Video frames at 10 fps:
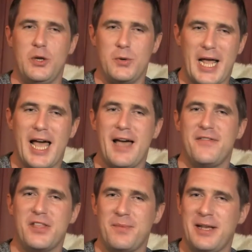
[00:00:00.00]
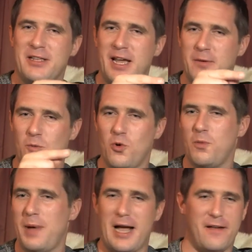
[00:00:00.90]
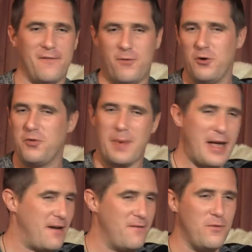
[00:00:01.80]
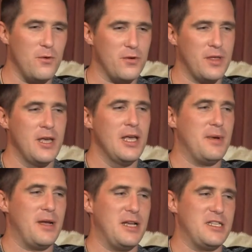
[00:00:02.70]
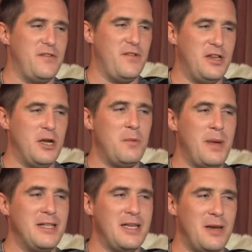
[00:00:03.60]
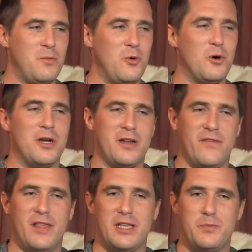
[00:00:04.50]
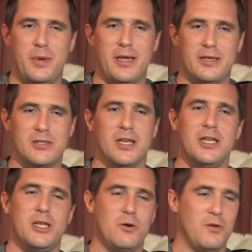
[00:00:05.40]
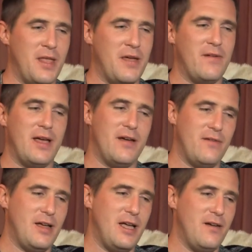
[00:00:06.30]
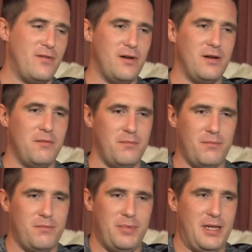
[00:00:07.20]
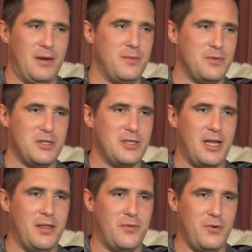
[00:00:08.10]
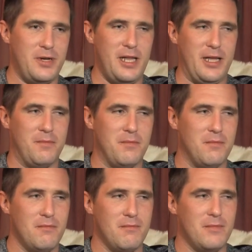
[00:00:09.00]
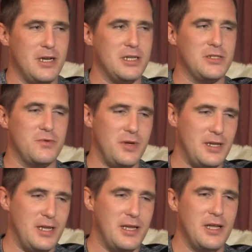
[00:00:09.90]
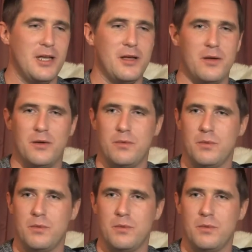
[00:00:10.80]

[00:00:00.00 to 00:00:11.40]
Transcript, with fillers: You would have to maintain war back and forth, back and forth. Because if you don't maintain war and if there's peace, you will never, ever, ever be able to stay in 3D. now 3D explain that.